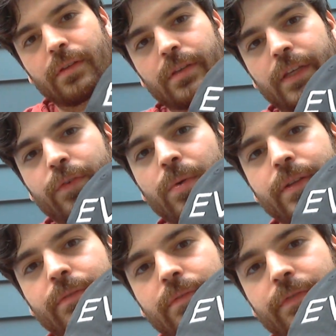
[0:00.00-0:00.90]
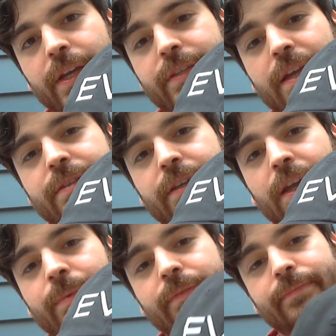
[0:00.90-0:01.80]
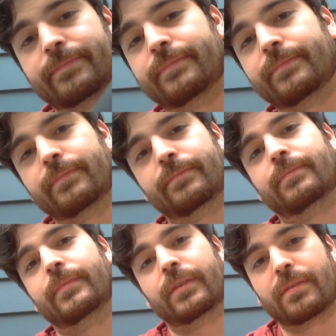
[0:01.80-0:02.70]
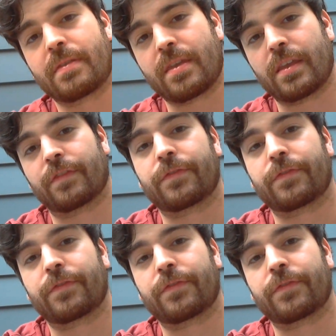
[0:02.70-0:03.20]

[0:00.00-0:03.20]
EVA1, fantastic camera. If